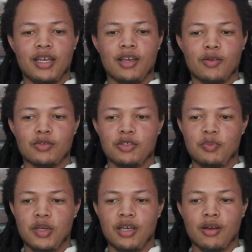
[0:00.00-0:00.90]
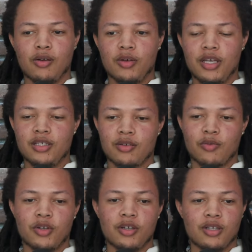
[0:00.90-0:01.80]
He gonna yeah. He gonna he's a
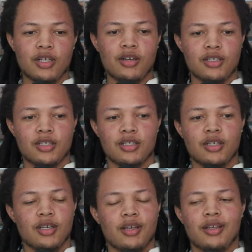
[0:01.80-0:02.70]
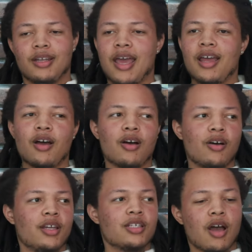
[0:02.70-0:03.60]
he real lyricist at all,
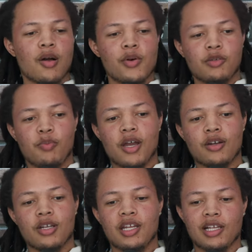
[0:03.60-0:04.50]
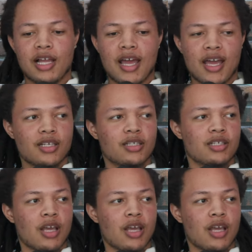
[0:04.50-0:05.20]
and it's always better than the last.